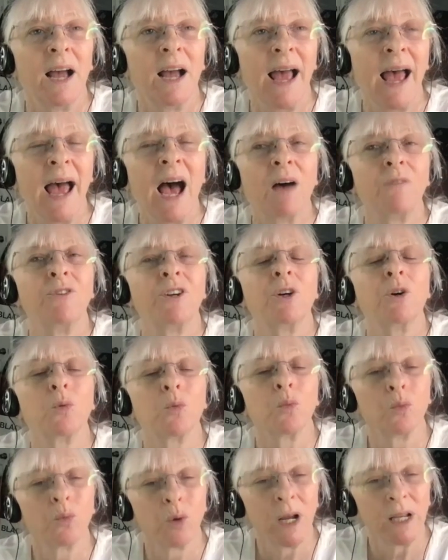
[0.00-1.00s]
having a
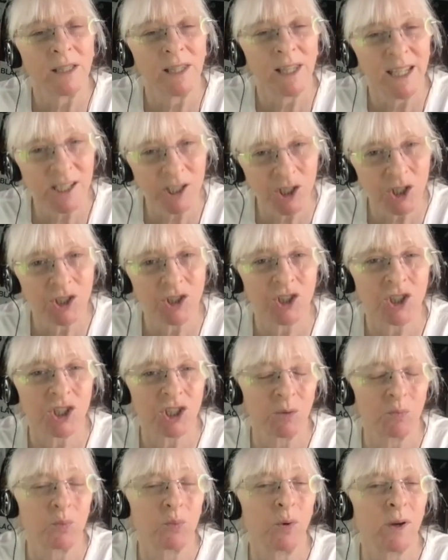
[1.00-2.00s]

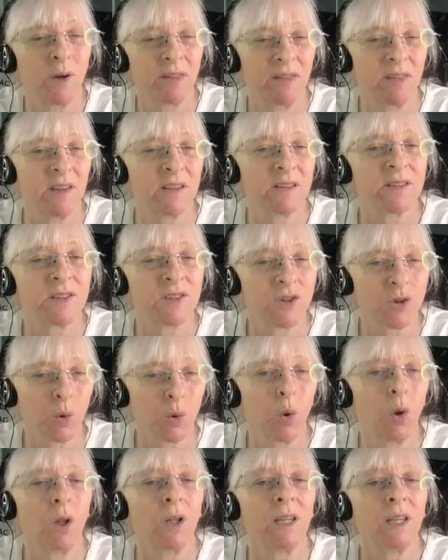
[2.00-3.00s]
relationship with this
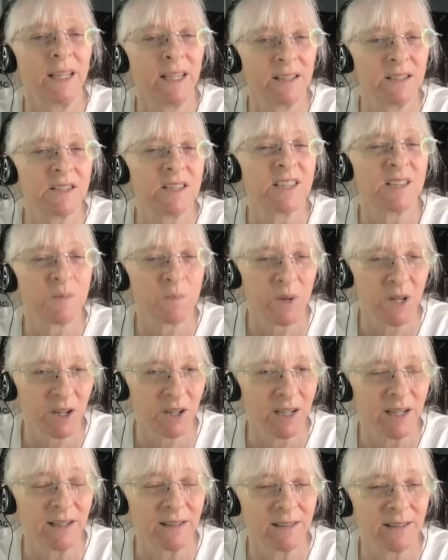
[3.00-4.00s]
soul in
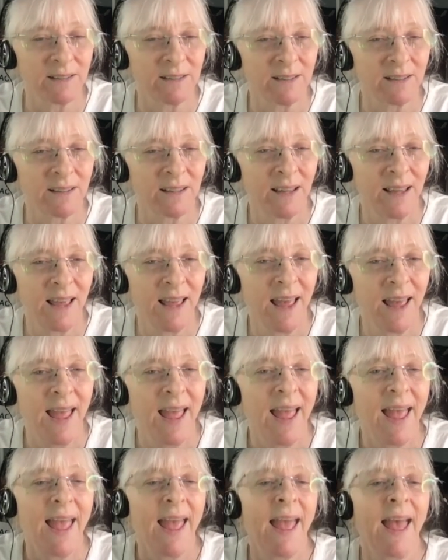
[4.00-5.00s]
spirit.
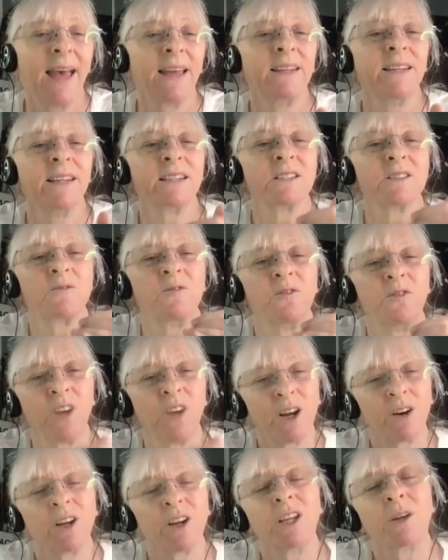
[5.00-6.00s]
And it's
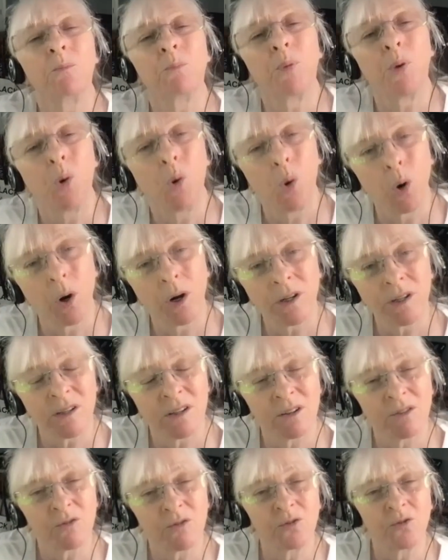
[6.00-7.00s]
very
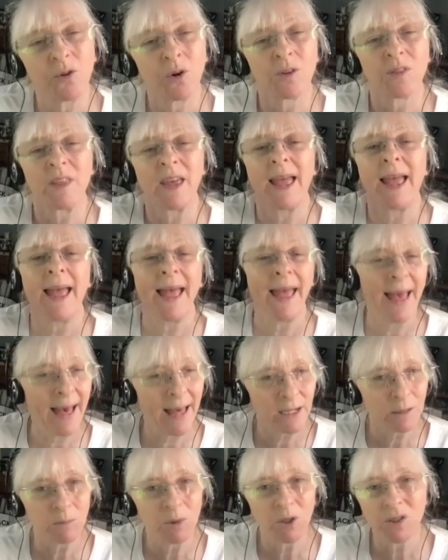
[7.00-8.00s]
important for the
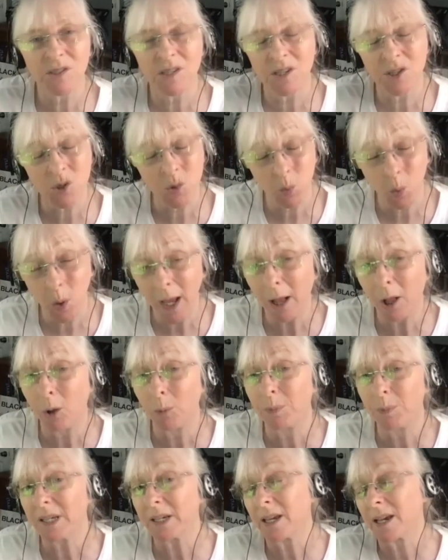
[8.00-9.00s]
animals as well,
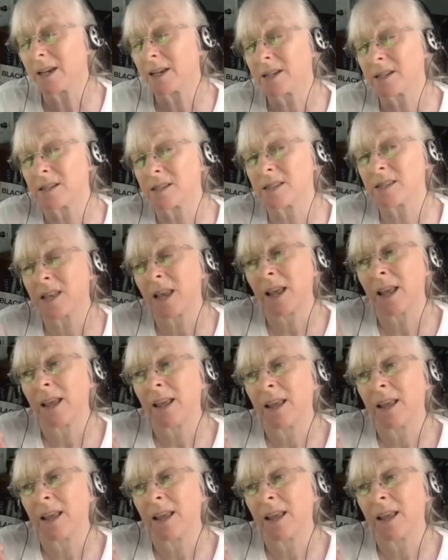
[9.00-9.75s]
because